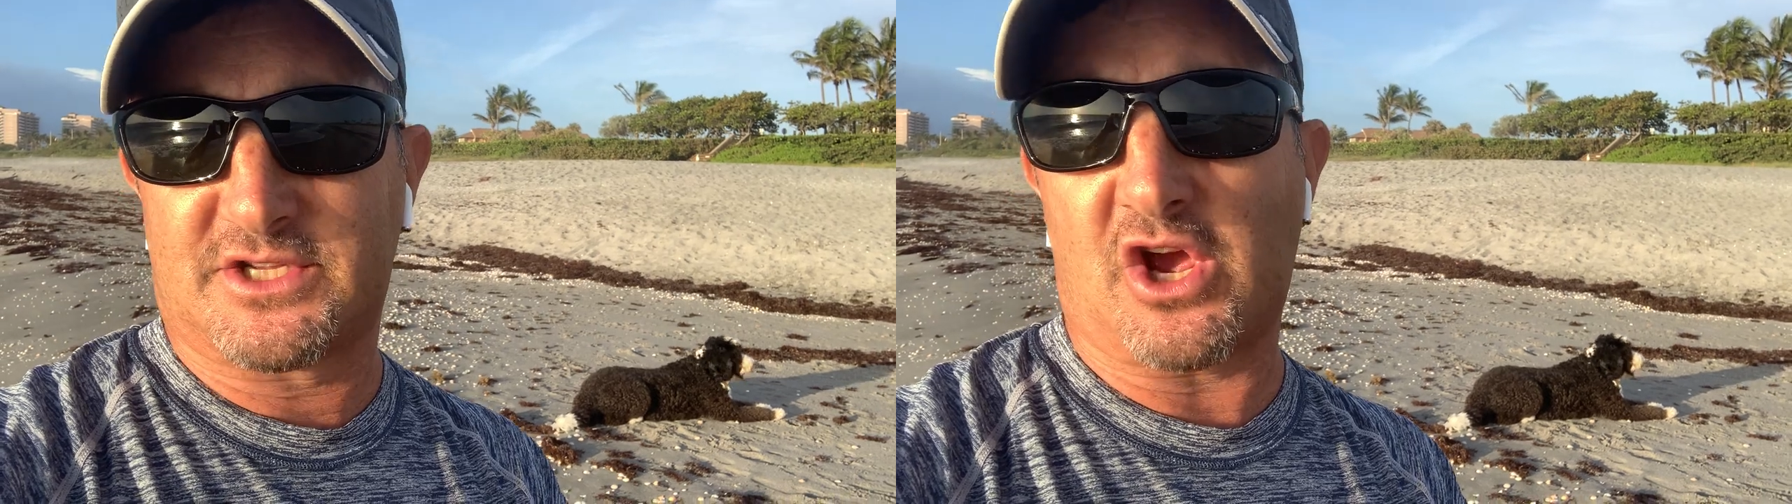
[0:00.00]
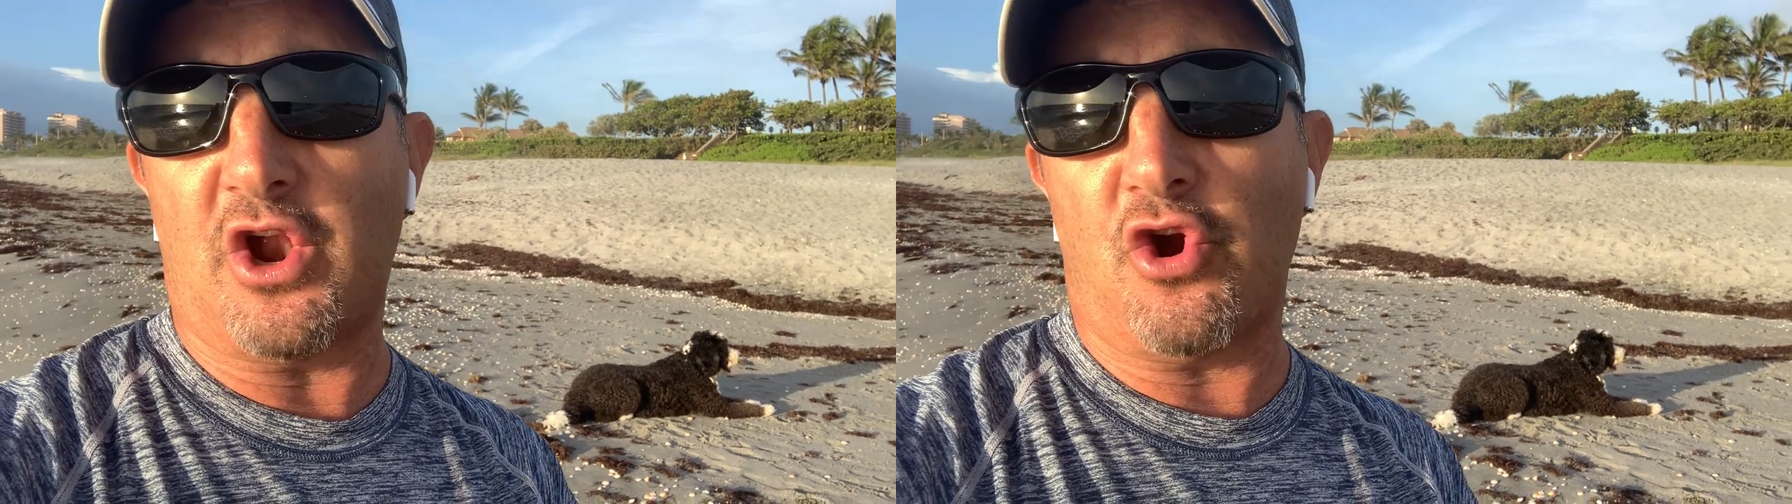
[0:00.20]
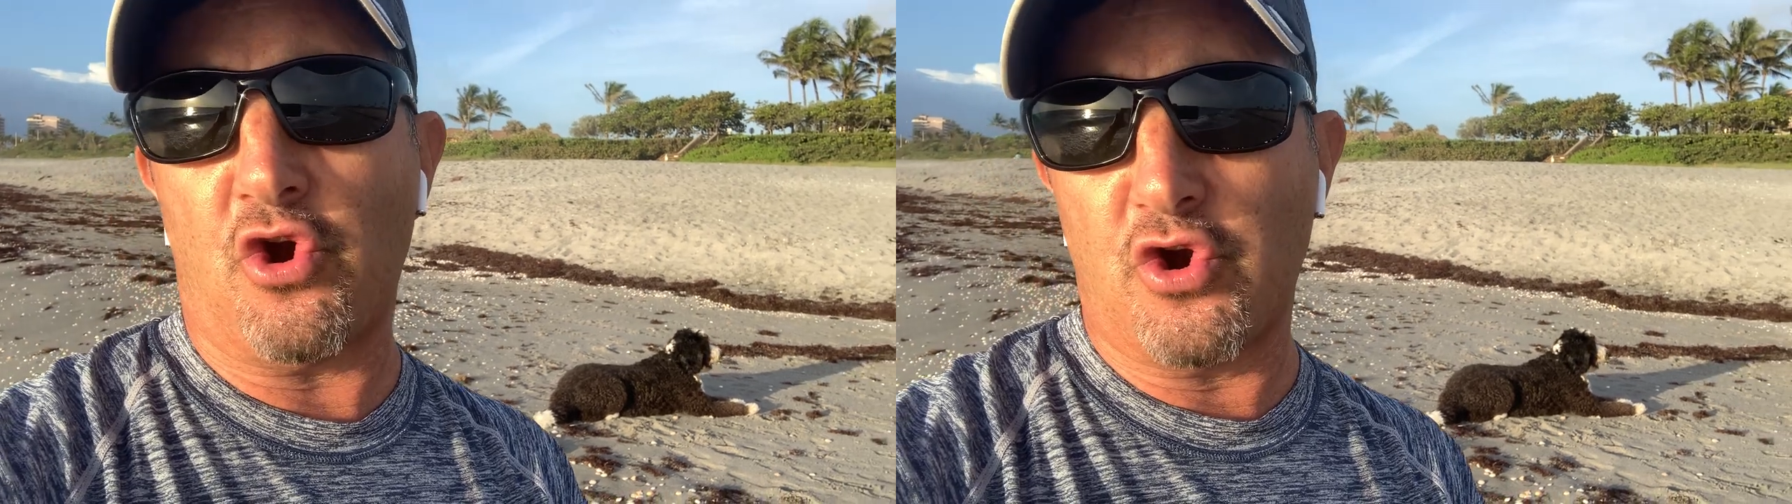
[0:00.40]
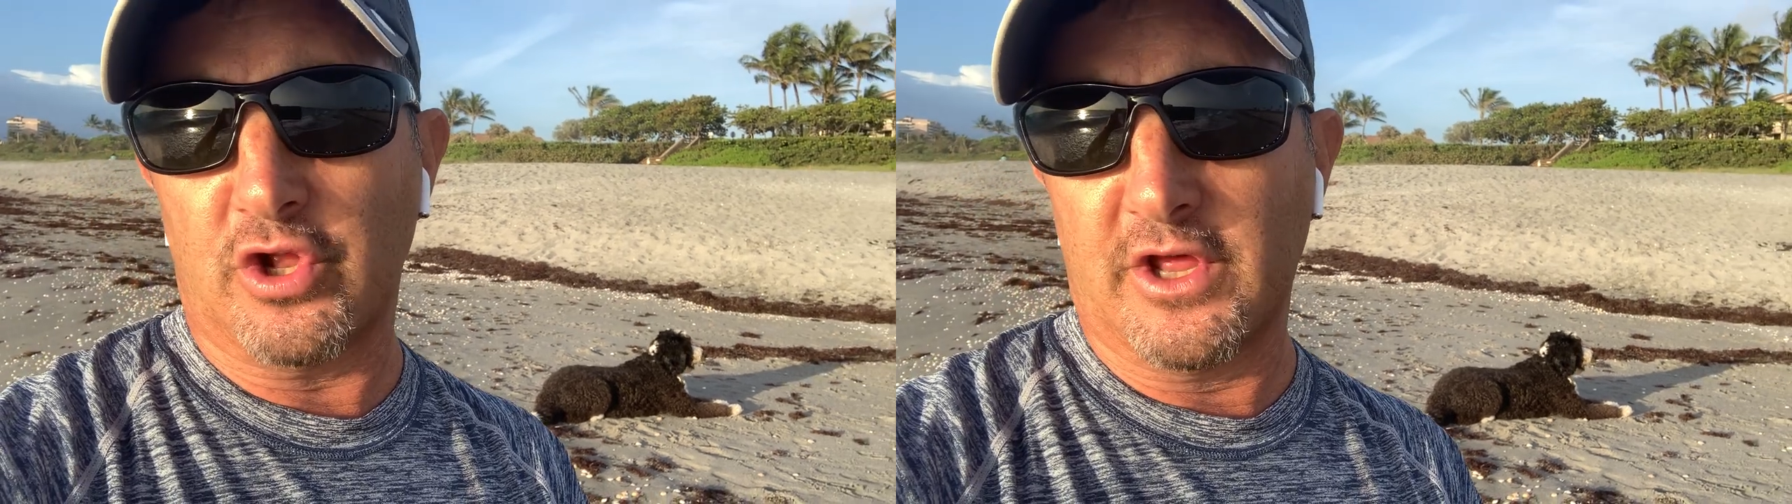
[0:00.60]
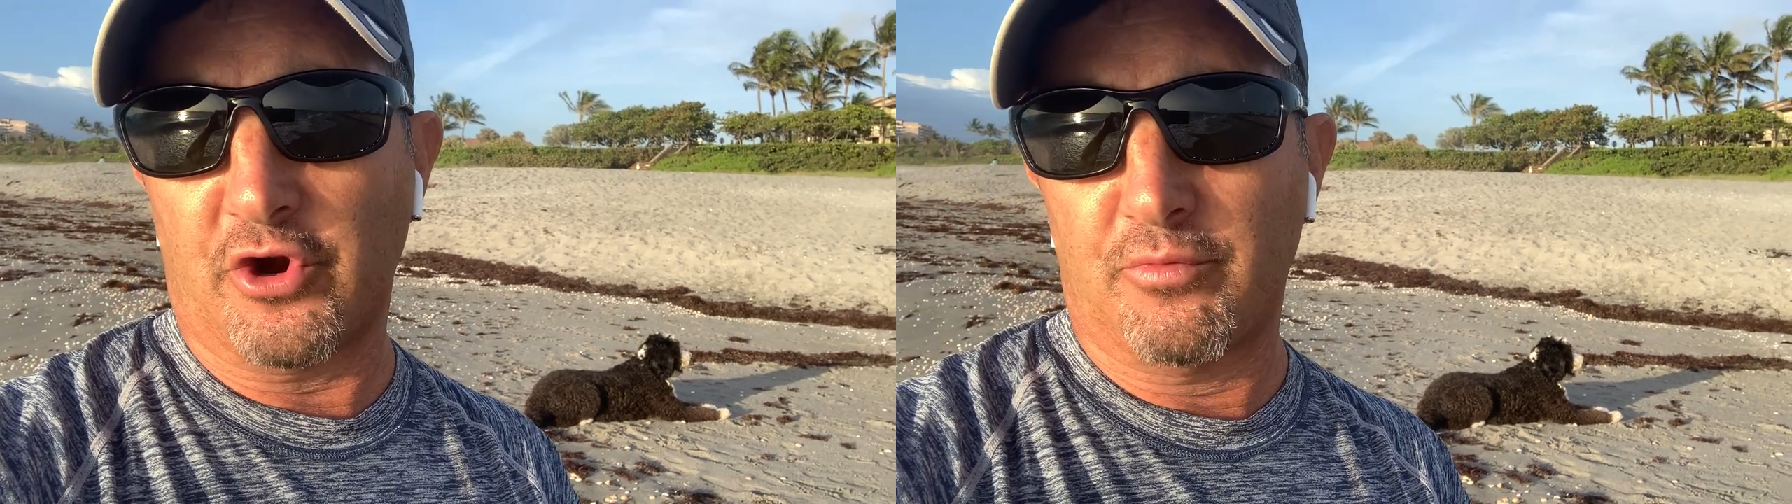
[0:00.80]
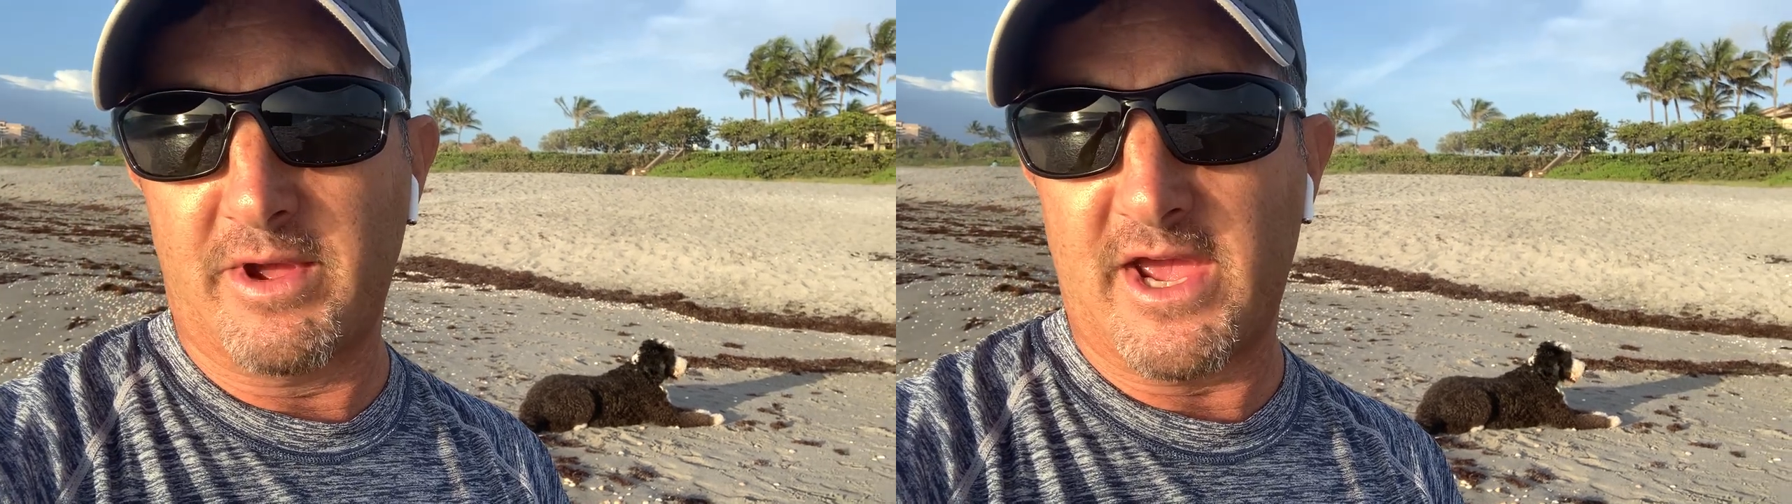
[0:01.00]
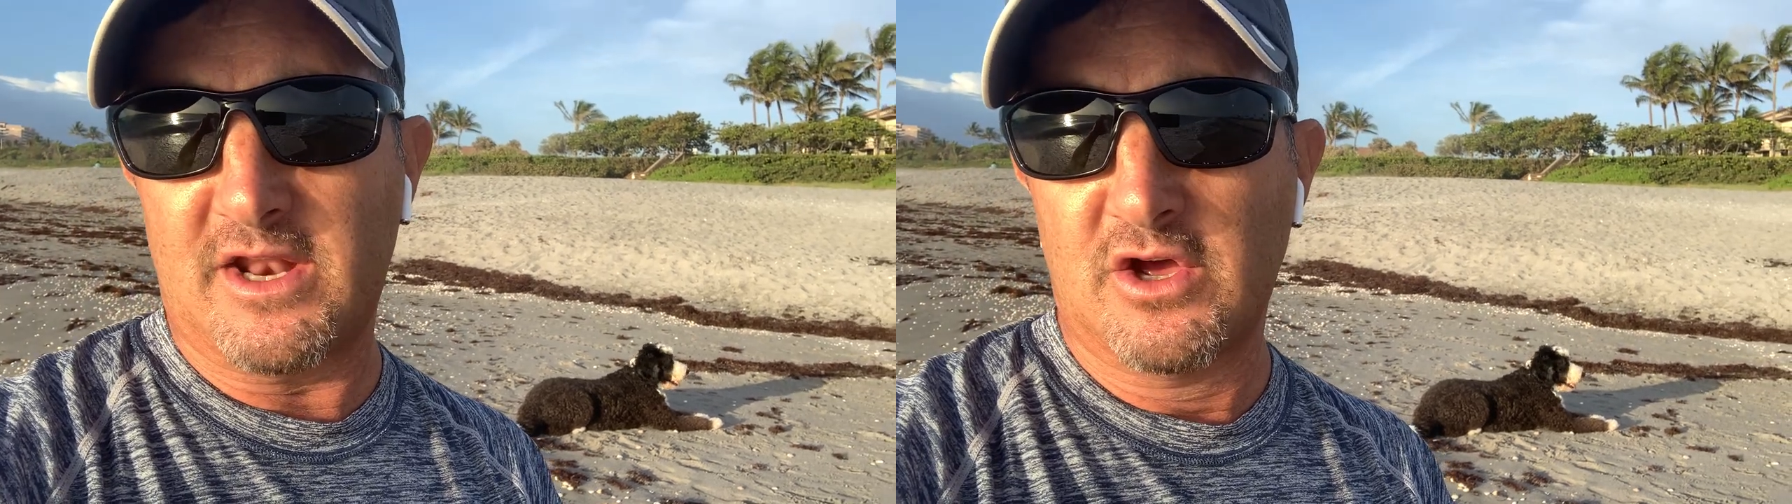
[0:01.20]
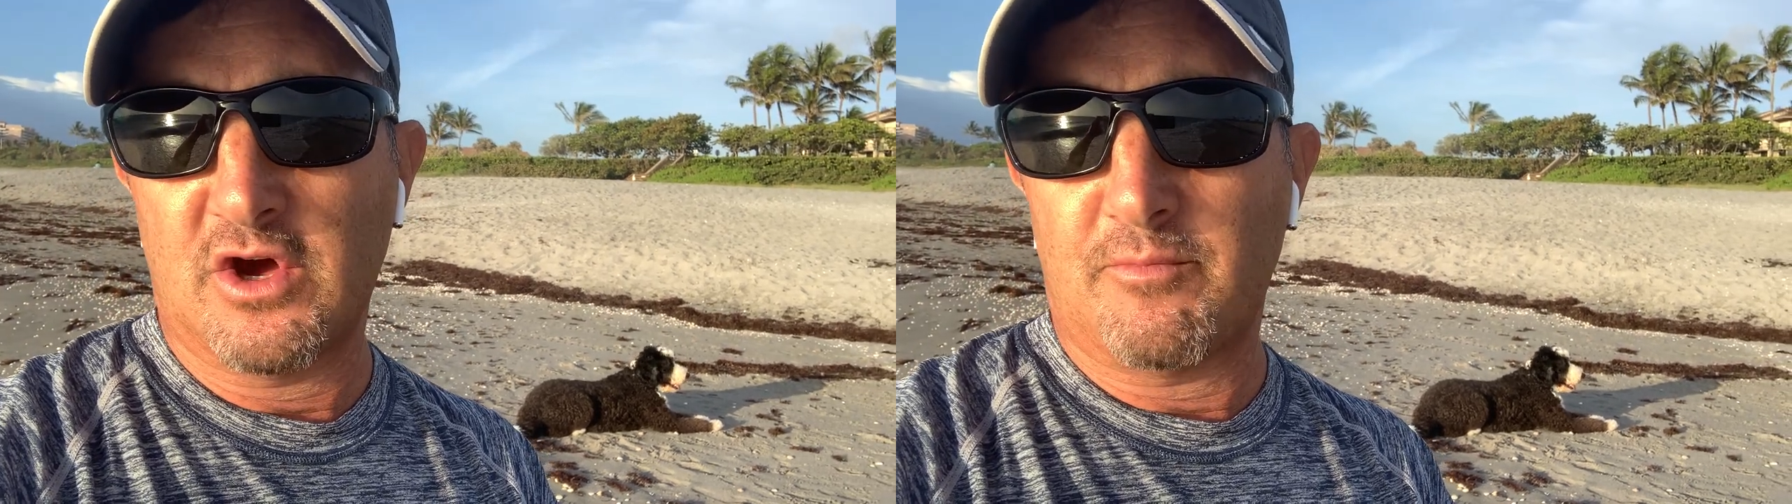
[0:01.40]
it's gonna hurt a little bit,